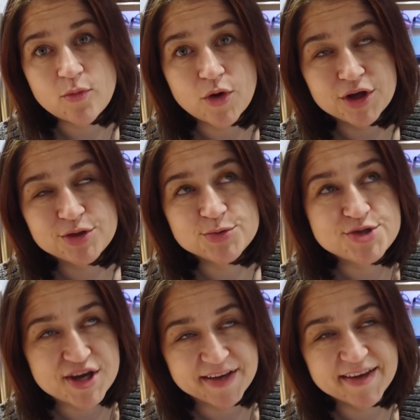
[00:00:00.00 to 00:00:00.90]
wanted to
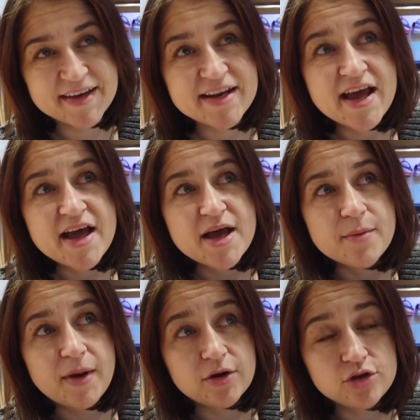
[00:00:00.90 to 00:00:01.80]
check it.
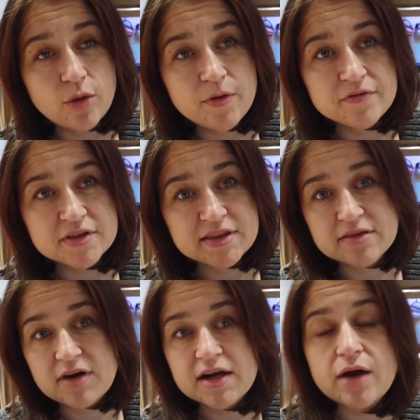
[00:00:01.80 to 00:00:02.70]
But on top of it,
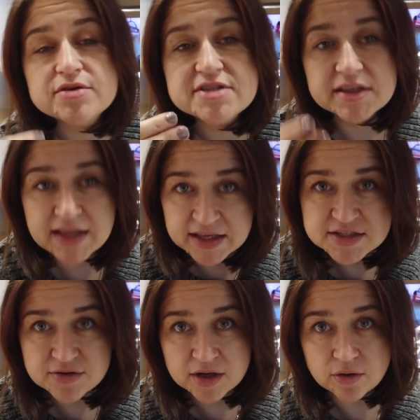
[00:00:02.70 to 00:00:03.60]
right now is the
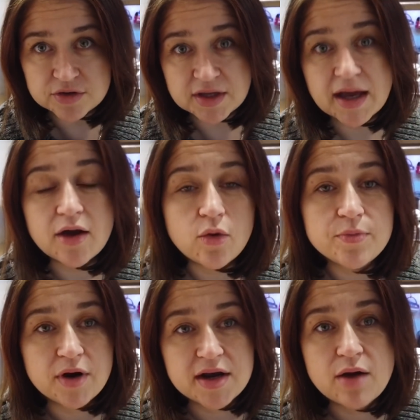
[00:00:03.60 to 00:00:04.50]
next recording. I
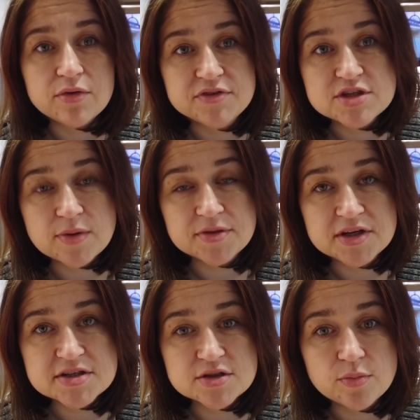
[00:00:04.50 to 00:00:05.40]
hope right now with this one
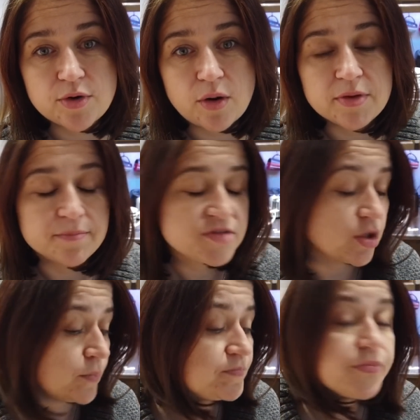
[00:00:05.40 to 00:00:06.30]
there is no problem.
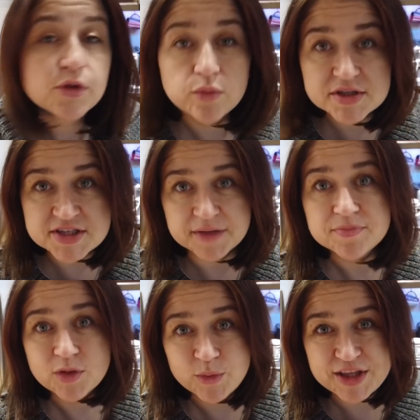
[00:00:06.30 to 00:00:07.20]
So we'll see.
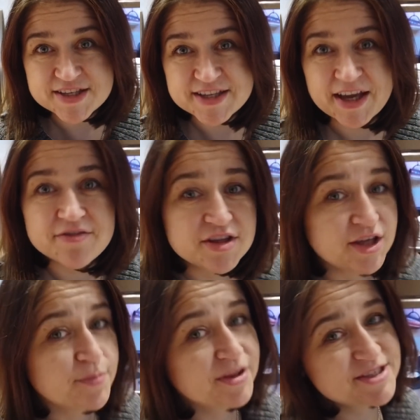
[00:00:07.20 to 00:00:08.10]
We're testing
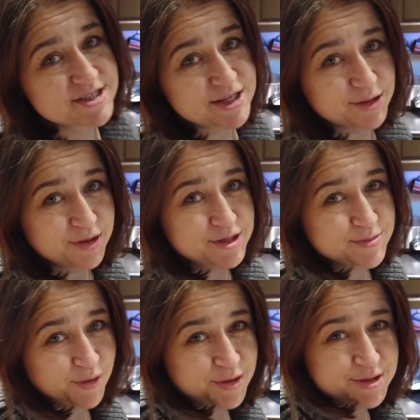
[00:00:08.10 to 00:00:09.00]
everything, but this little
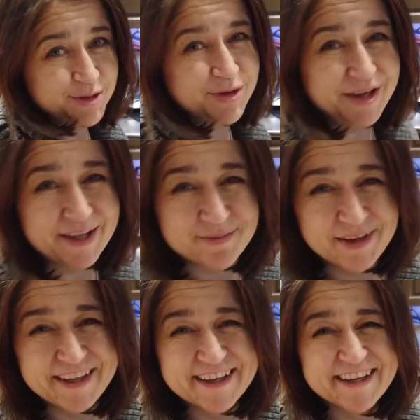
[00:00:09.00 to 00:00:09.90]
gizmo, he's looking at
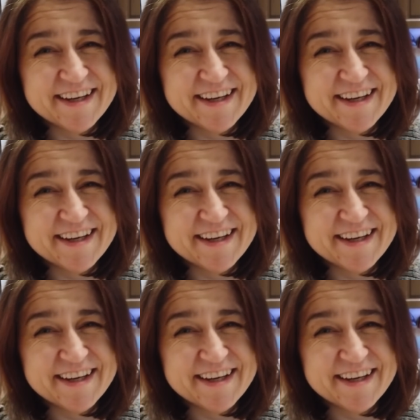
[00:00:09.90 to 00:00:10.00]
me